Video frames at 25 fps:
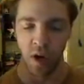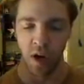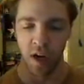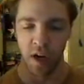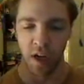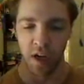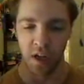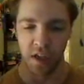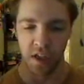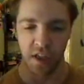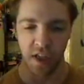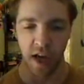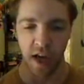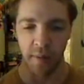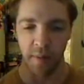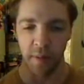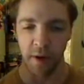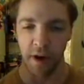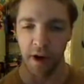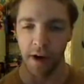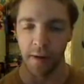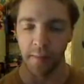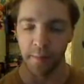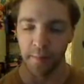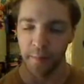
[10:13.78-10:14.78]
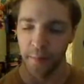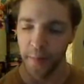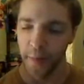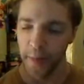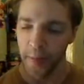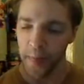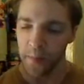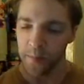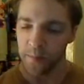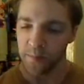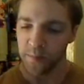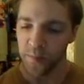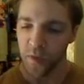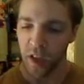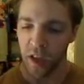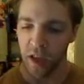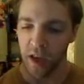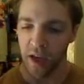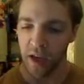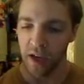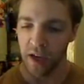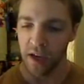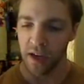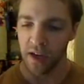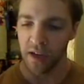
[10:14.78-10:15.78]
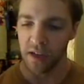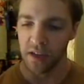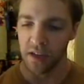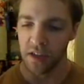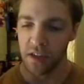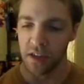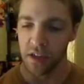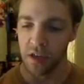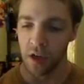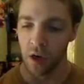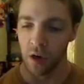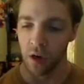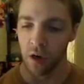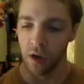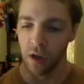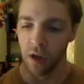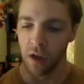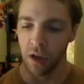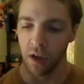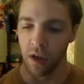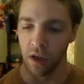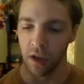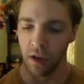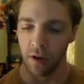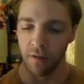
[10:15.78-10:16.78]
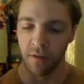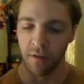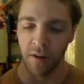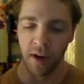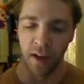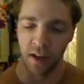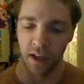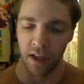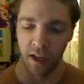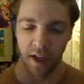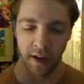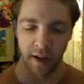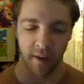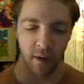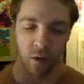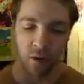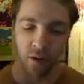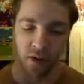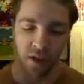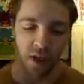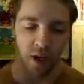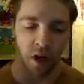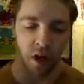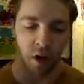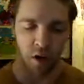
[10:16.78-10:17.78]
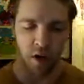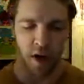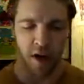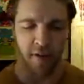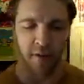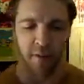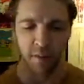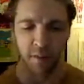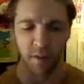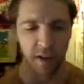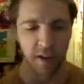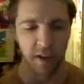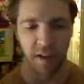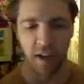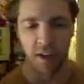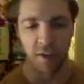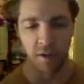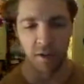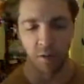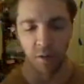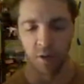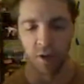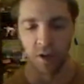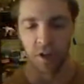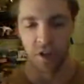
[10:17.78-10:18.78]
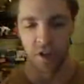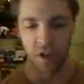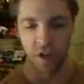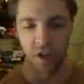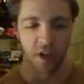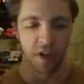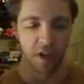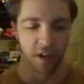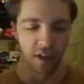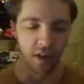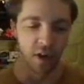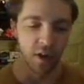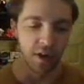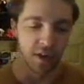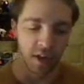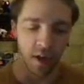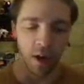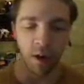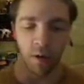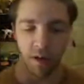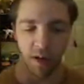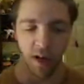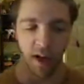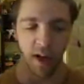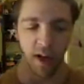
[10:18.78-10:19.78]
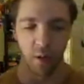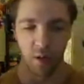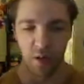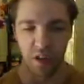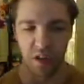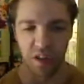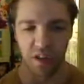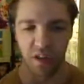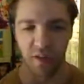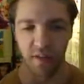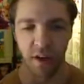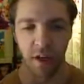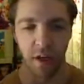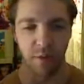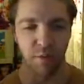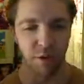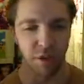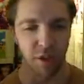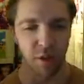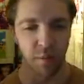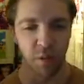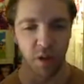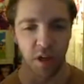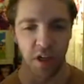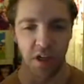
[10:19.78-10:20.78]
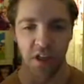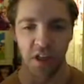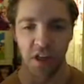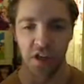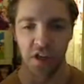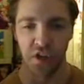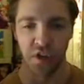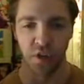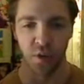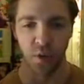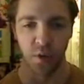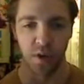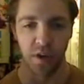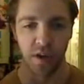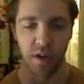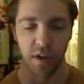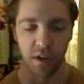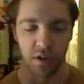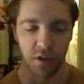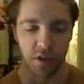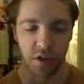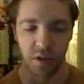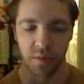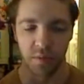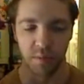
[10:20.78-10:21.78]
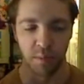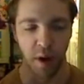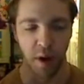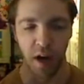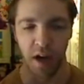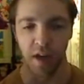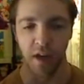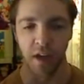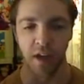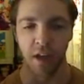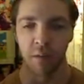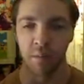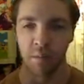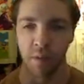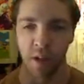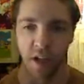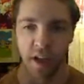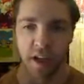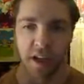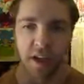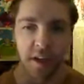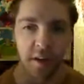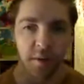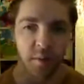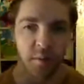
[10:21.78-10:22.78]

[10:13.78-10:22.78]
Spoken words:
step up. And so finally, like everyone was like, oh, you haven't played that? You really should. So I said, okay, well, it's available on the PlayStation 3. I'll just buy it, play it,